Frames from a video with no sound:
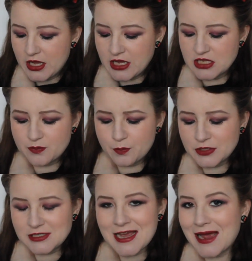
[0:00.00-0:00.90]
is
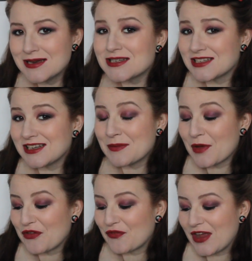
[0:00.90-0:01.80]
potentially
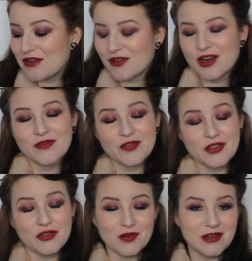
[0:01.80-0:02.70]
my favourite of the
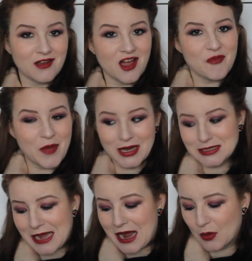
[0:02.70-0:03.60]
three that I've
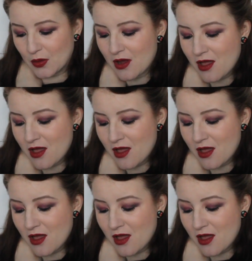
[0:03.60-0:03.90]
picked out.